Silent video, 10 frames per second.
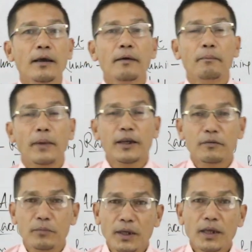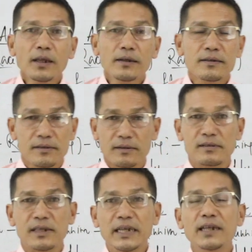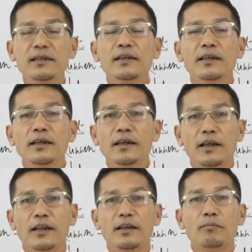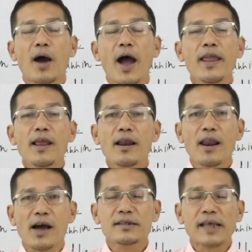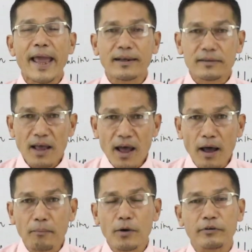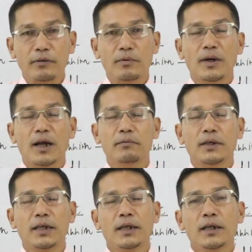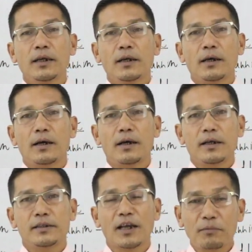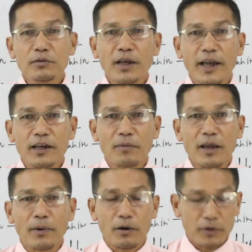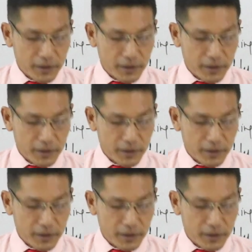made me succeed in my last exam hokiba makamgi exam adu da ina mai pa auri